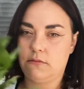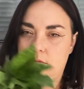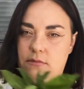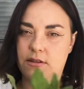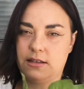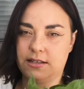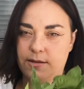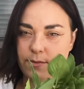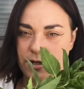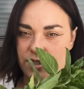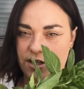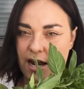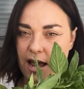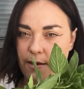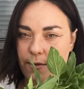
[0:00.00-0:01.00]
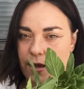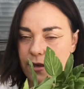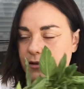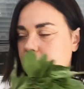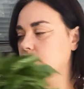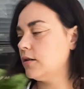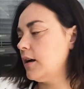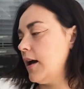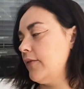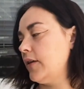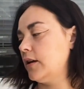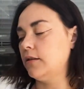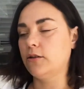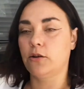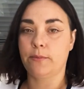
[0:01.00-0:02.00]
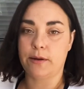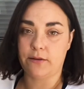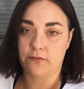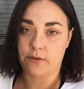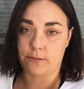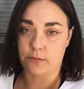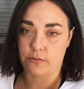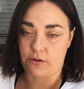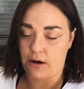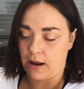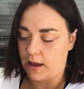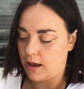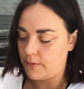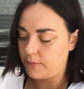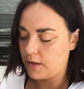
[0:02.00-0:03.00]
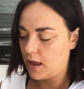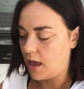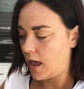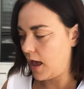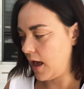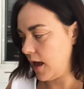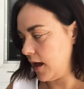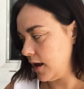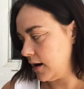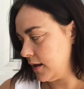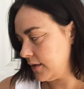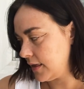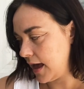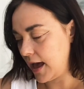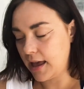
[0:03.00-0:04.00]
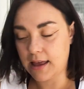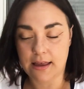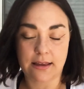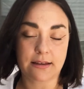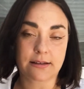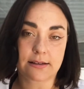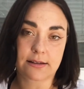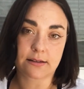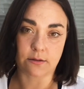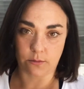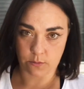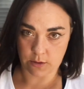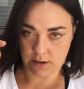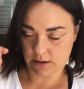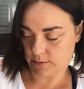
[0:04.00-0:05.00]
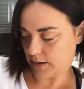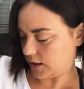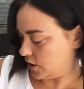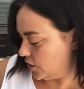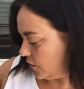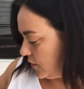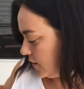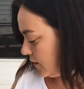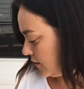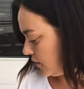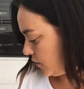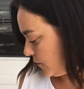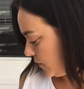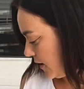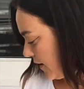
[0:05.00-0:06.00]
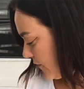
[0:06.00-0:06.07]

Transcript: this much Thai basil, and then a little bit of the moringa. And that is one of the best juices you will ever